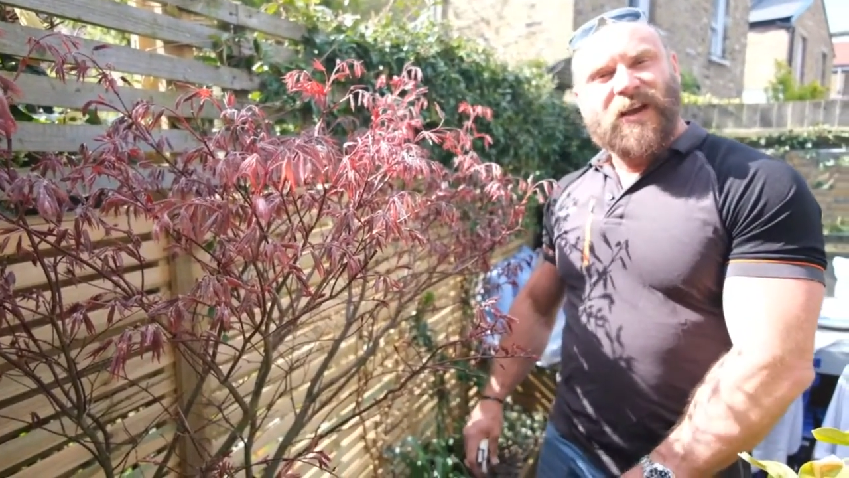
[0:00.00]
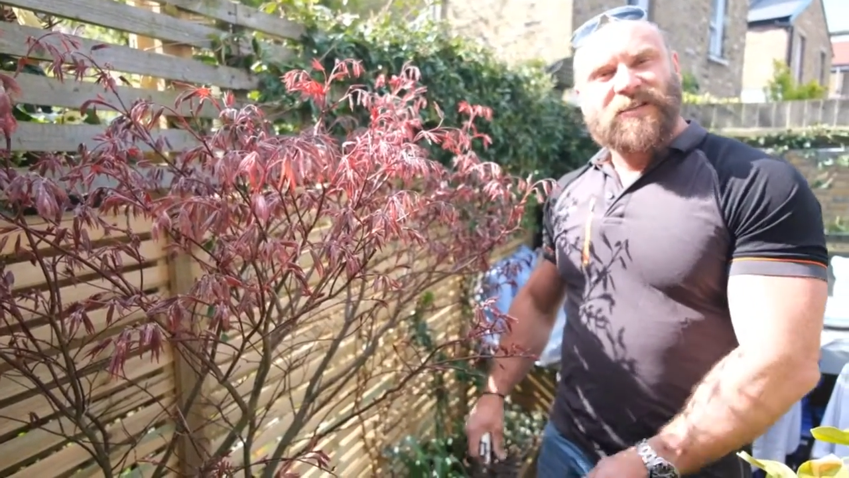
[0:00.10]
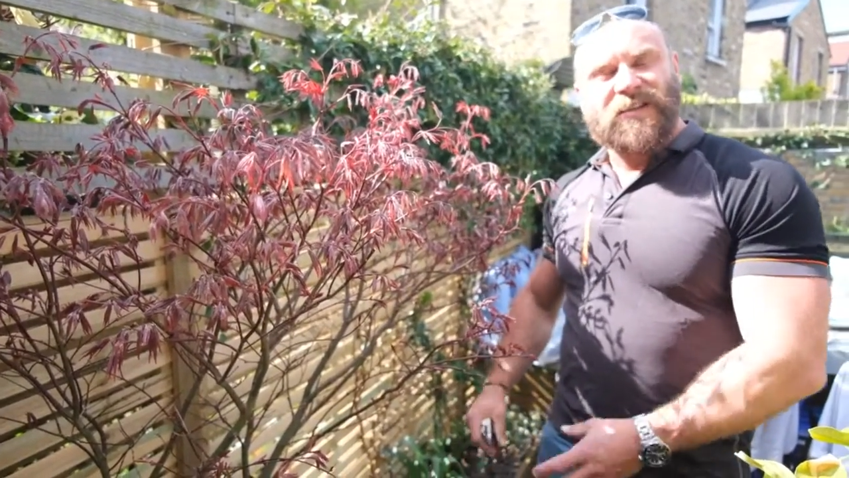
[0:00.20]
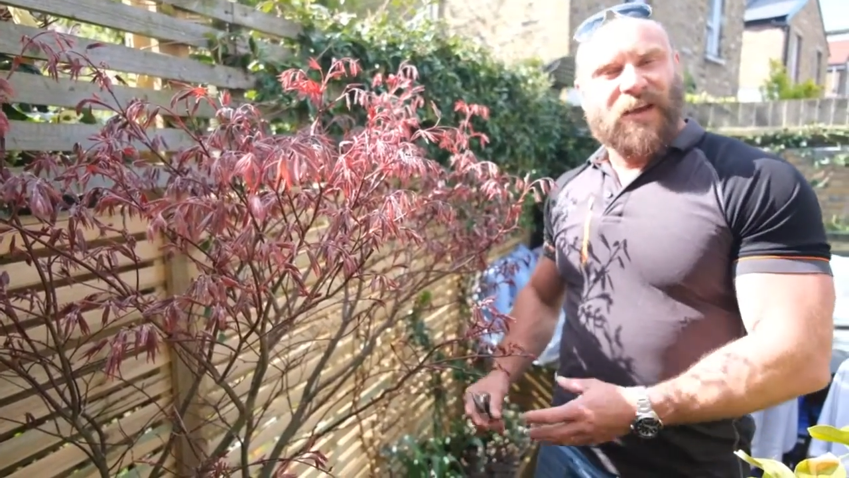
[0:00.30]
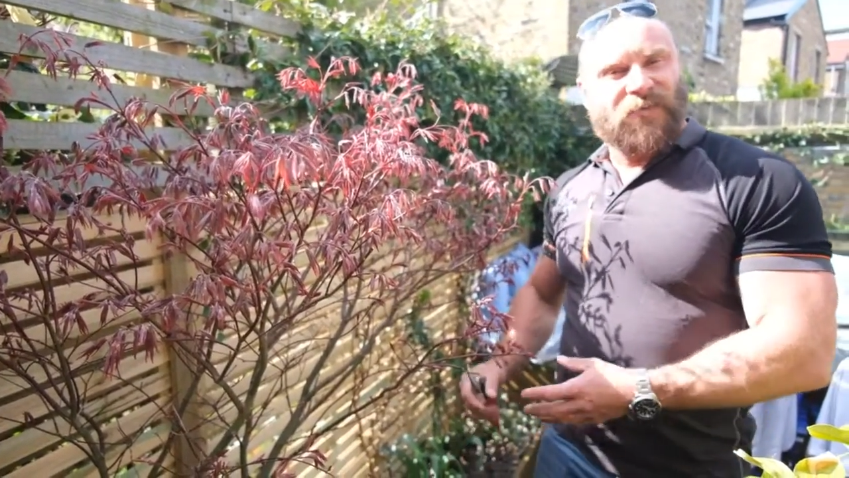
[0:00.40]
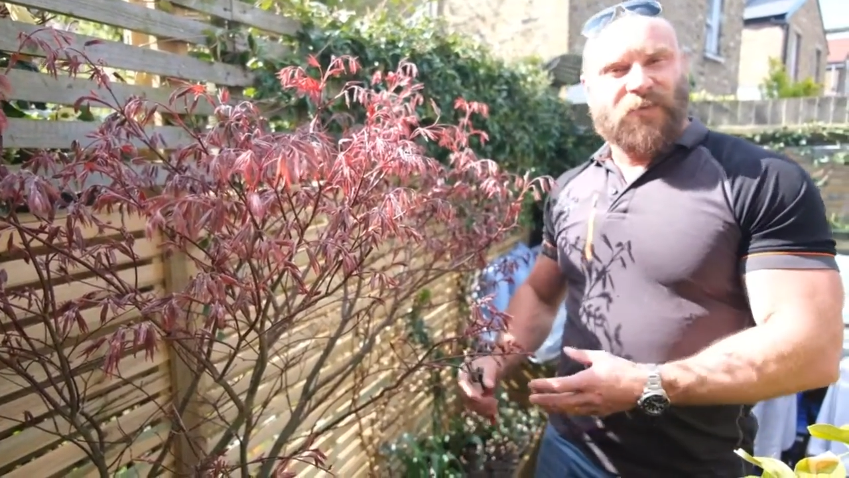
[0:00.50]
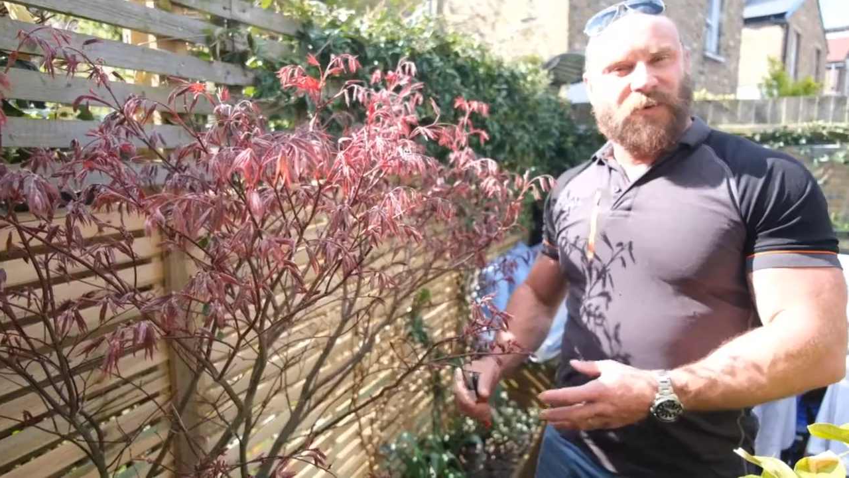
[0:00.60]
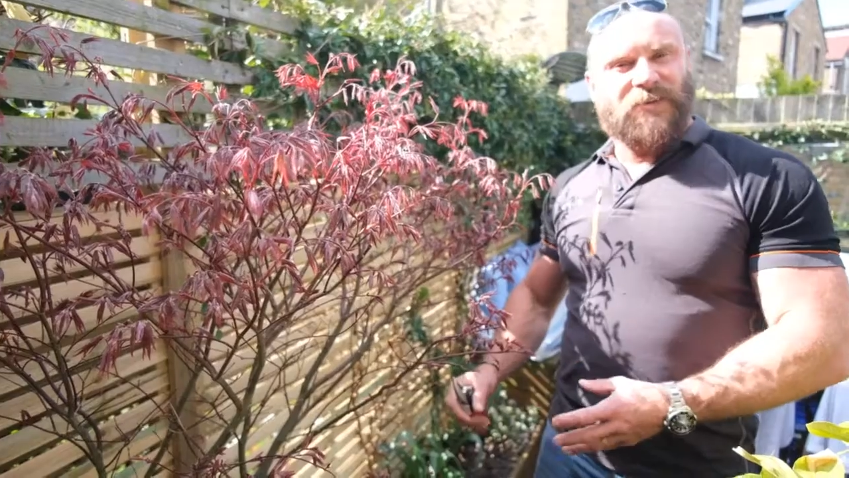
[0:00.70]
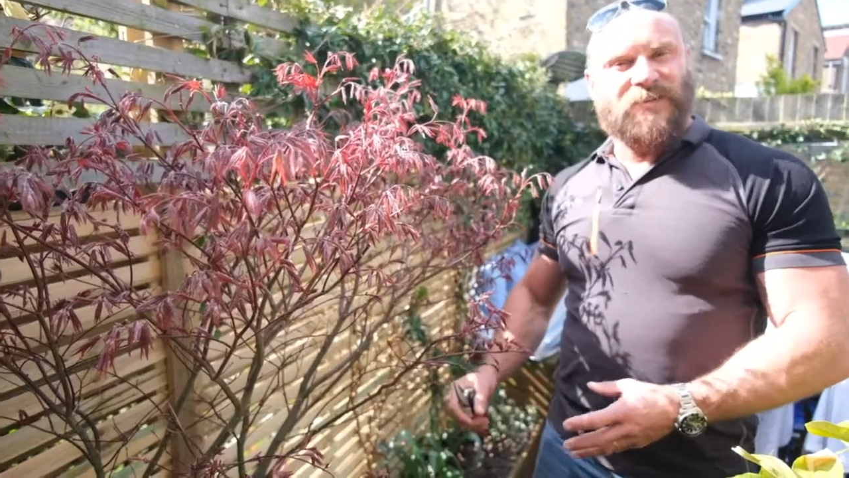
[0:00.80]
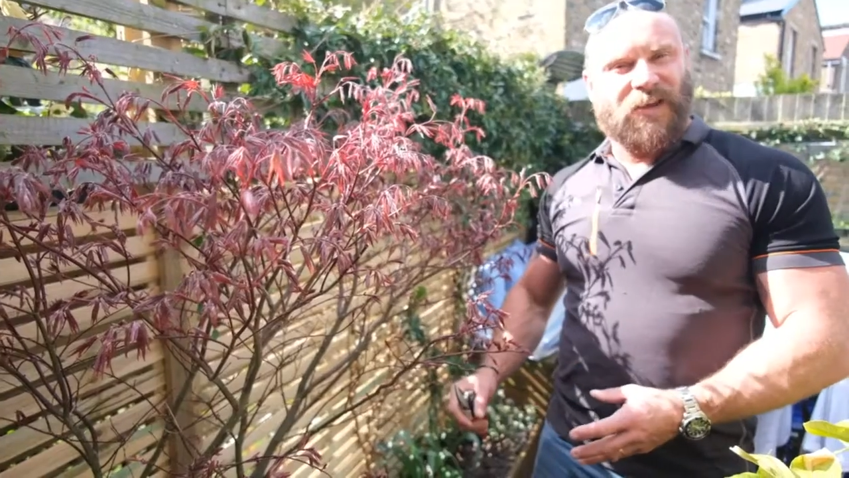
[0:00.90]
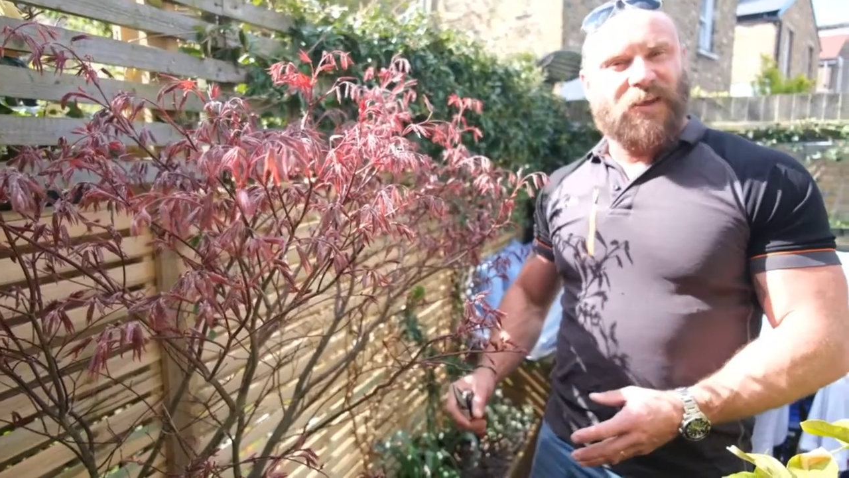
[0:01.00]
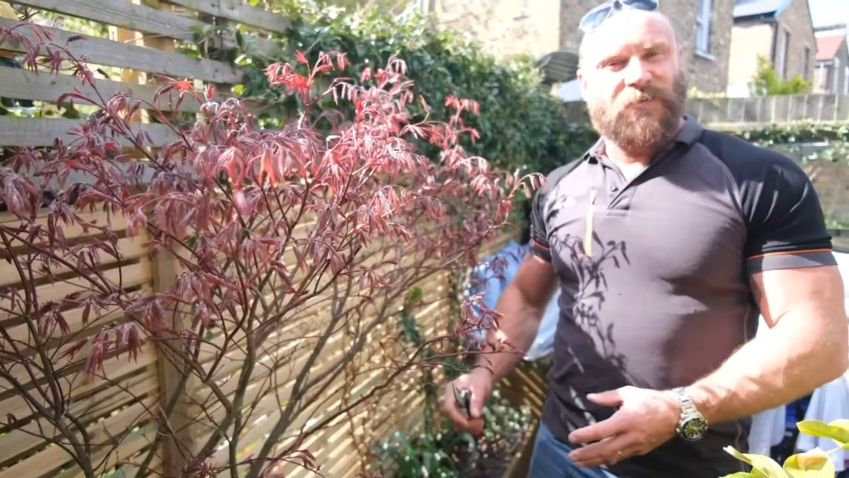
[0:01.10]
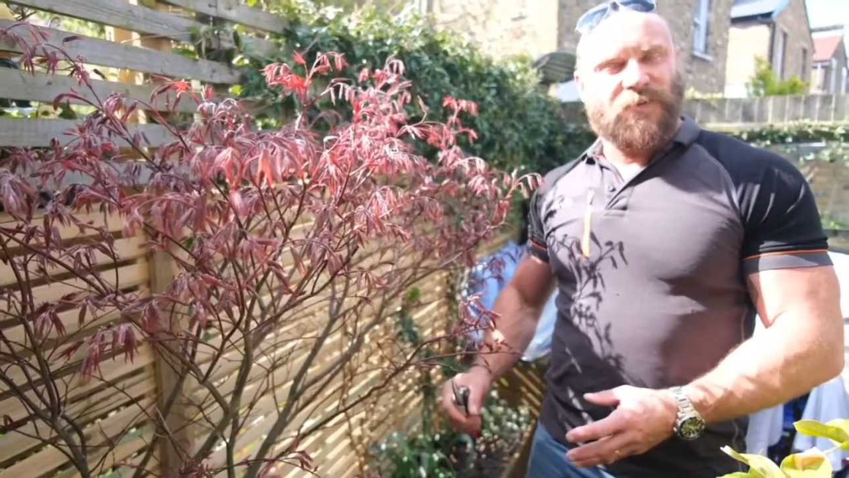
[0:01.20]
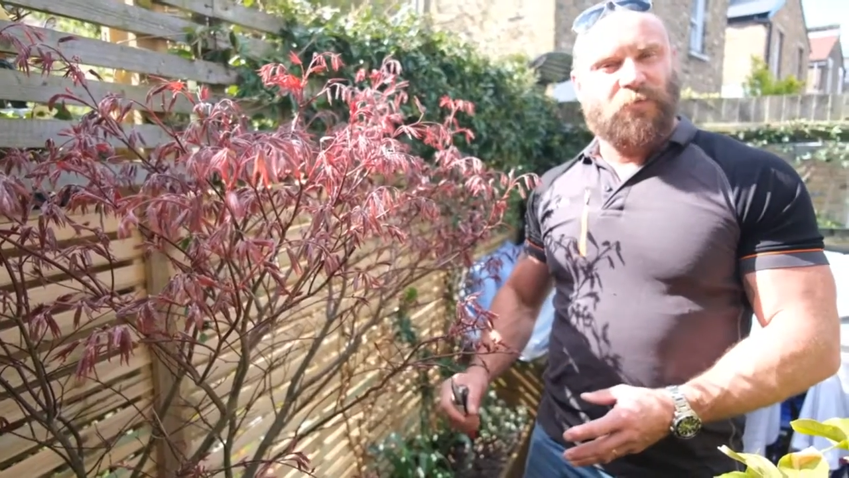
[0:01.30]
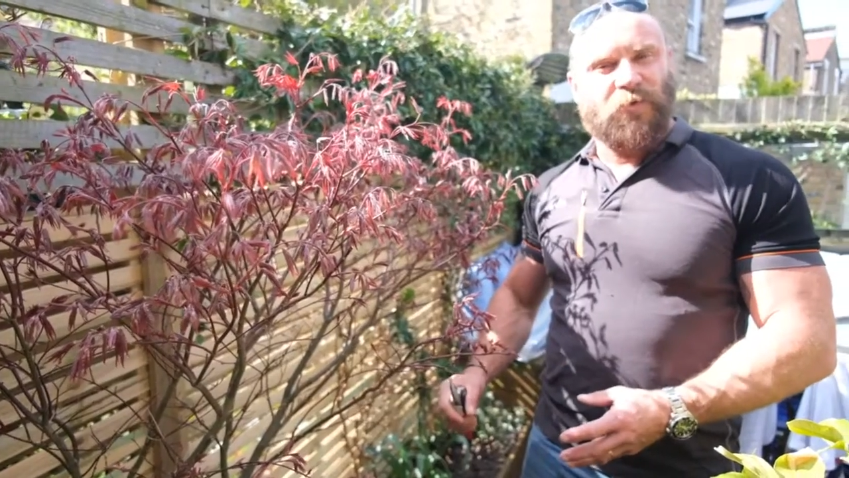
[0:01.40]
so therefore it's
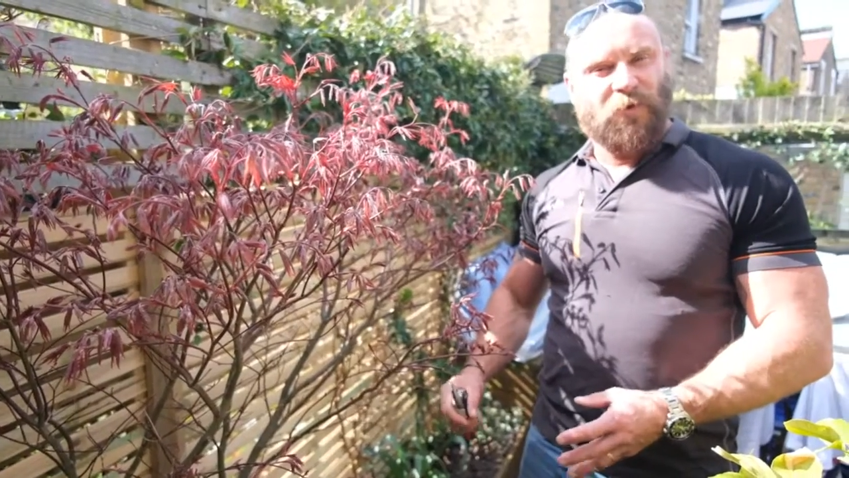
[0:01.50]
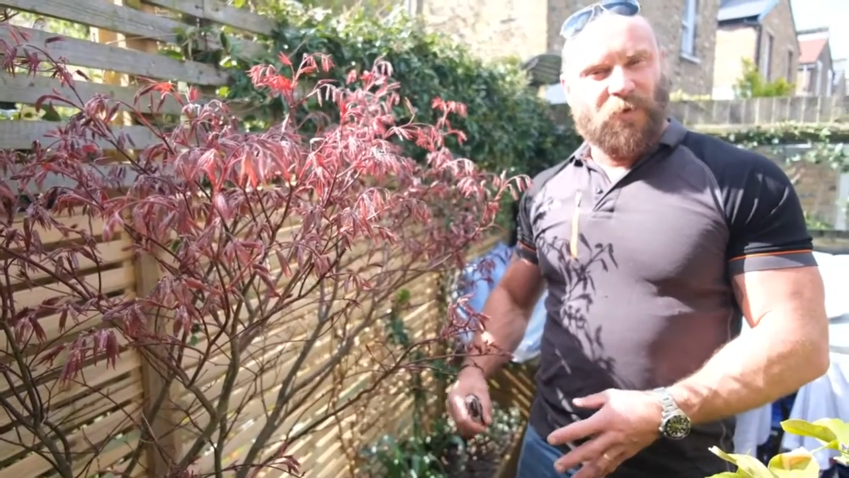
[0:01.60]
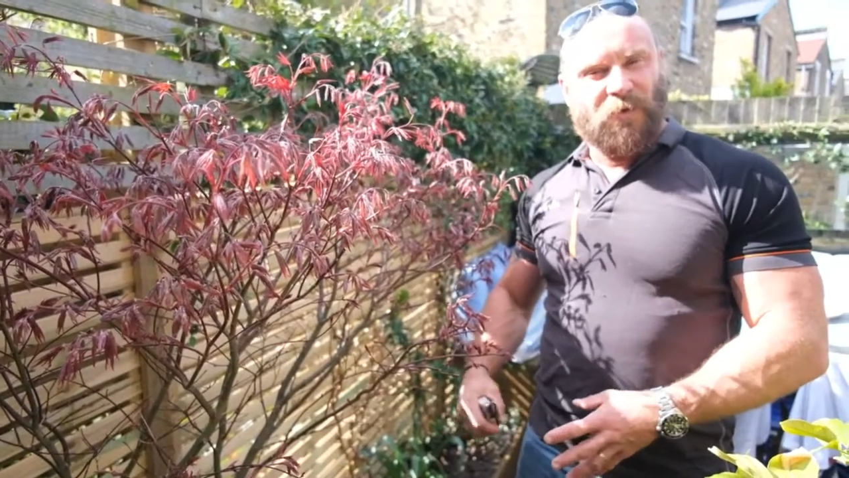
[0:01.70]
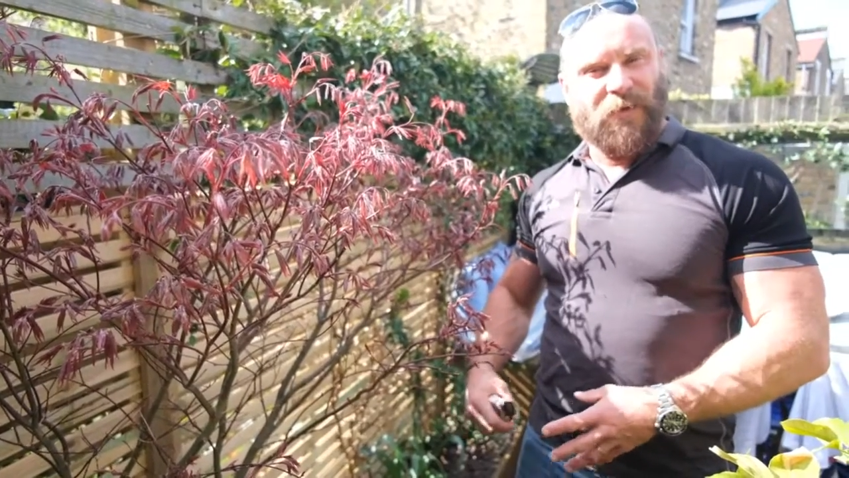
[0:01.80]
safe to prune,